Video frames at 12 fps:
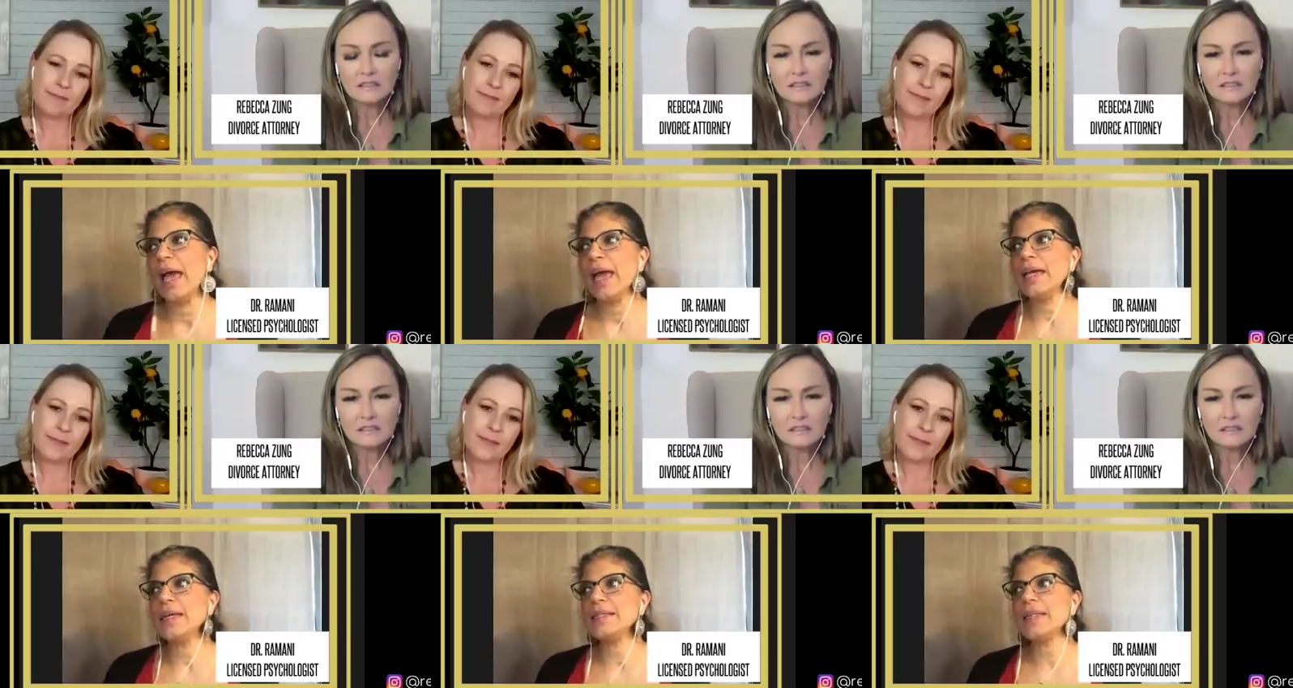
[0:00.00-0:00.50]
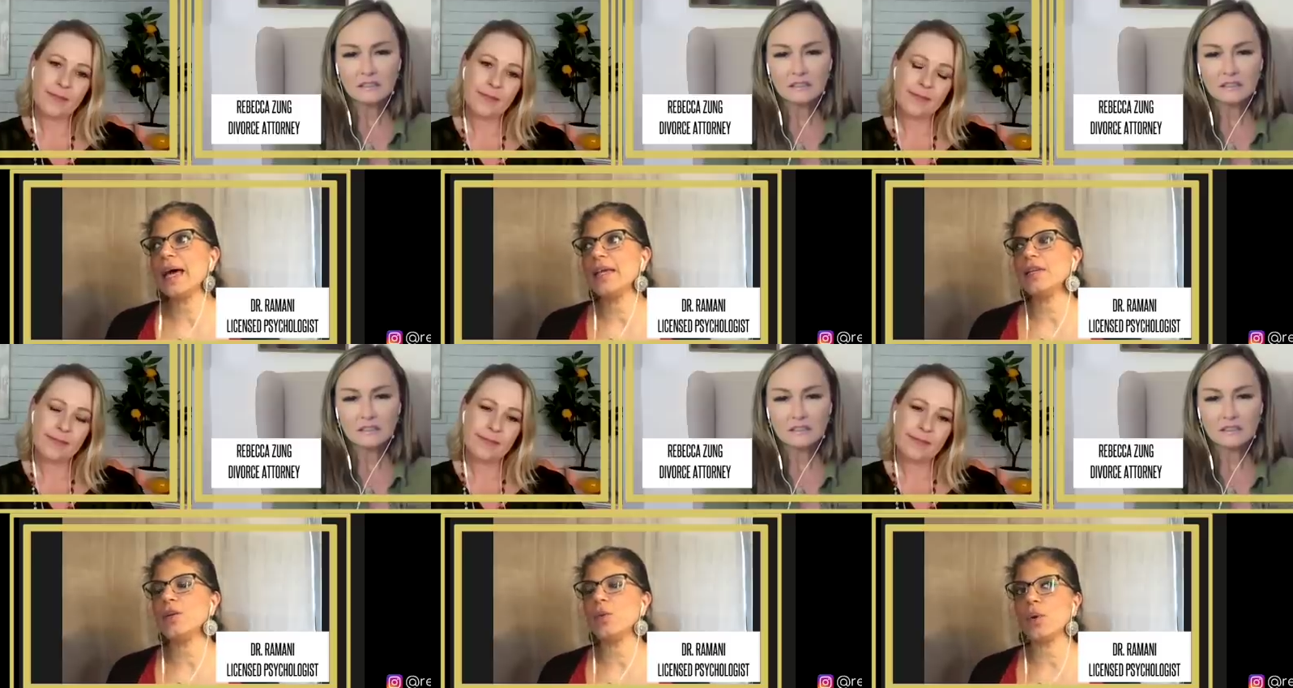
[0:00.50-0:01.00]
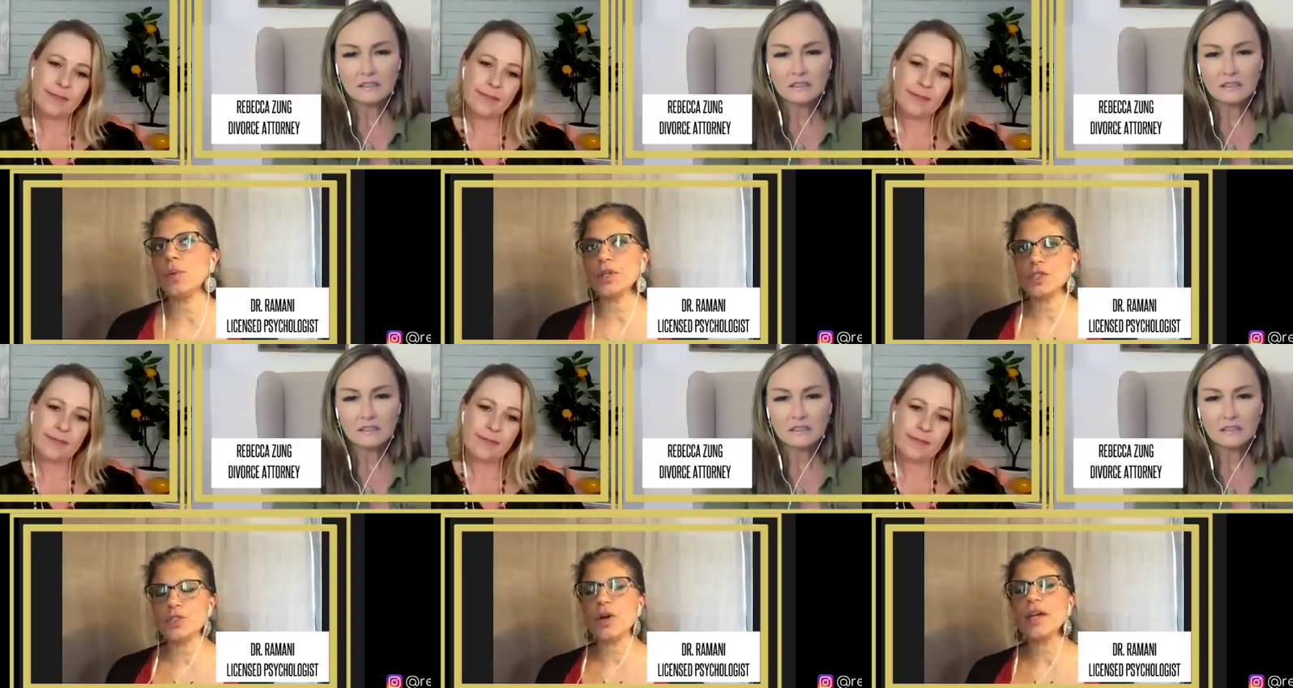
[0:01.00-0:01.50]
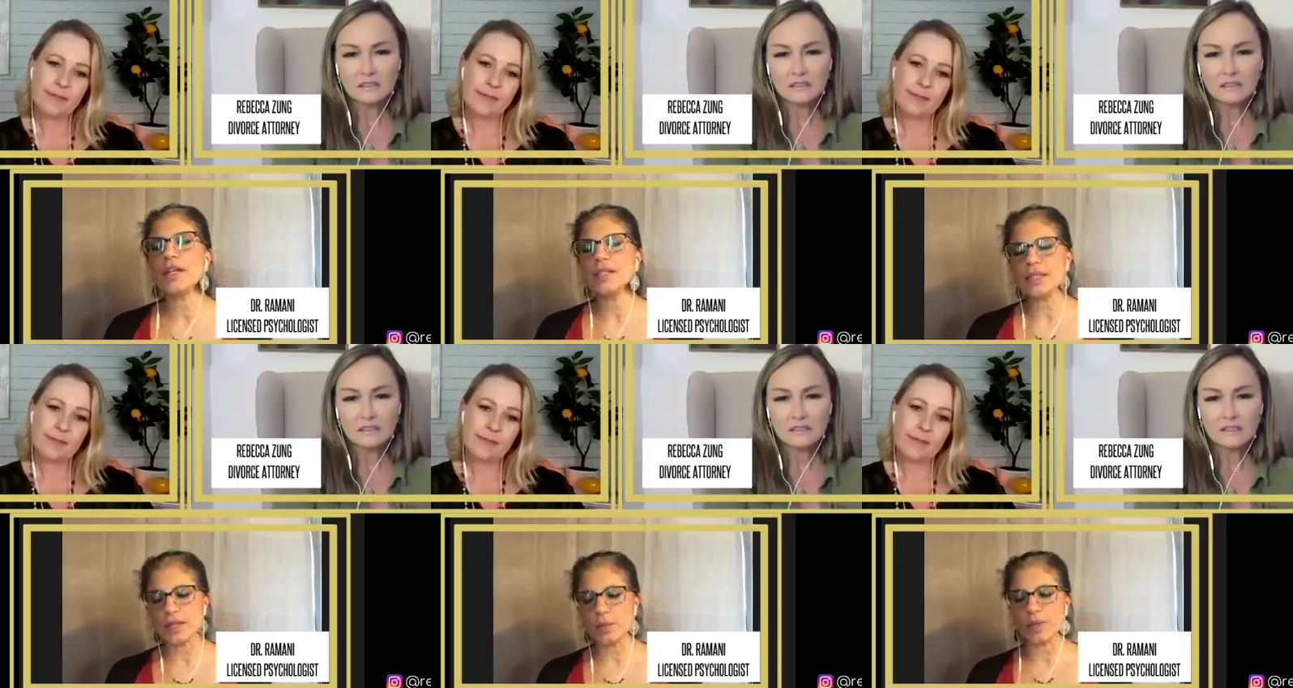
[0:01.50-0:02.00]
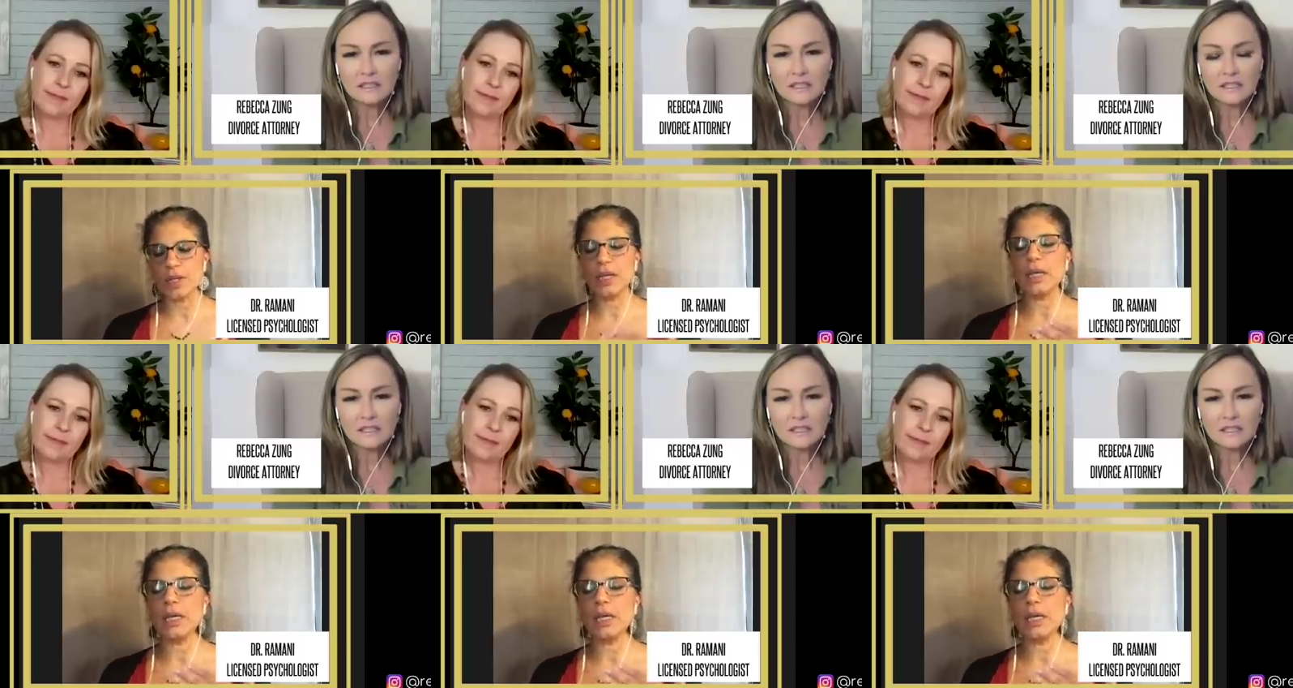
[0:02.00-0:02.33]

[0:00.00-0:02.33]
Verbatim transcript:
Speaker 1: is that you know what, what's striking to anyone